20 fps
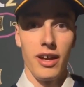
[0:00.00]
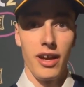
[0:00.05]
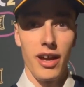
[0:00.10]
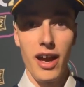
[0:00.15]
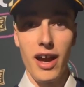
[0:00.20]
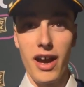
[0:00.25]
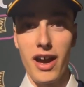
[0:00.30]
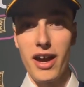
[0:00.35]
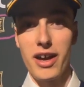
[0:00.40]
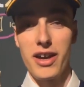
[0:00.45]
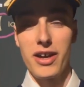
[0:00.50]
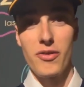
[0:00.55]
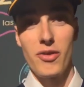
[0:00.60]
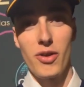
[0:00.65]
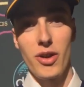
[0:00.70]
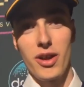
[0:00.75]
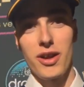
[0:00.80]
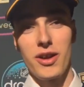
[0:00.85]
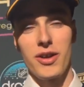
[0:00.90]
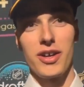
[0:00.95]
Yeah, I
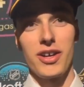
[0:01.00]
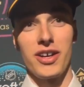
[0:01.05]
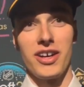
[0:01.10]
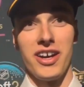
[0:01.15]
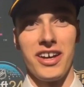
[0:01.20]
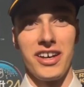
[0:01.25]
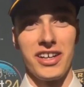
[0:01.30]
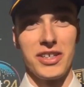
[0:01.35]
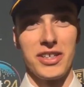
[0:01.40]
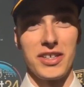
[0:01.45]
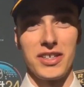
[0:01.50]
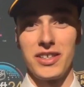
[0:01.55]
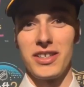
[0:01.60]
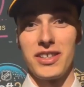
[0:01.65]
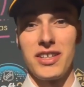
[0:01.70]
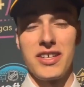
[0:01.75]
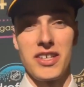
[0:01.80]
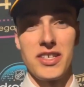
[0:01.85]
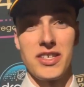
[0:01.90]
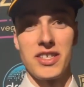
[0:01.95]
really
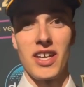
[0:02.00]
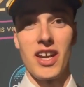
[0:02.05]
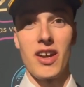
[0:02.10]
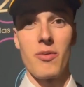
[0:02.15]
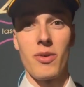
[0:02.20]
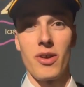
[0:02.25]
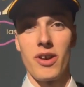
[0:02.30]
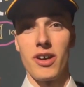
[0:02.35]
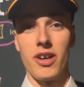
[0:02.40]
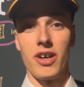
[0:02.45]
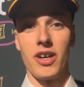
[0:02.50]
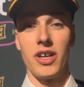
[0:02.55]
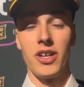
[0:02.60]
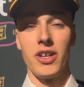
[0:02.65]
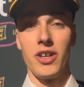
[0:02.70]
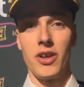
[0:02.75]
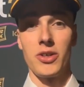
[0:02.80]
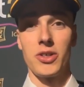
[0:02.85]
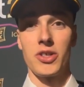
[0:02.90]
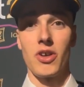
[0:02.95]
don't
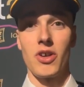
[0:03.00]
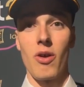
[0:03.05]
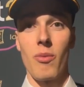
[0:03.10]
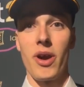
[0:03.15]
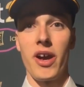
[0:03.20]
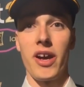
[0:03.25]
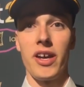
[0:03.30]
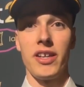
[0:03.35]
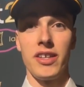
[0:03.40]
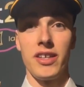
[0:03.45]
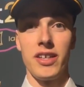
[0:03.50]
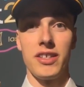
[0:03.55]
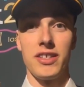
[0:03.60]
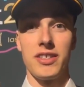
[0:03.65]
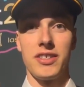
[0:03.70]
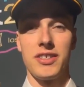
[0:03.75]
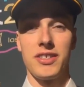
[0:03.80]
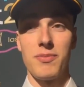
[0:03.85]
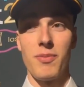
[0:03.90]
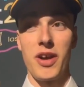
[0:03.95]
celebrate
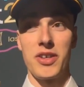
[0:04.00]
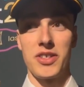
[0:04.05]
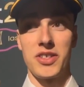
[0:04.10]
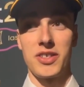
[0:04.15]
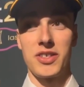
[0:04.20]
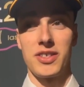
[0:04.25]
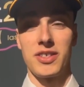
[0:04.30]
my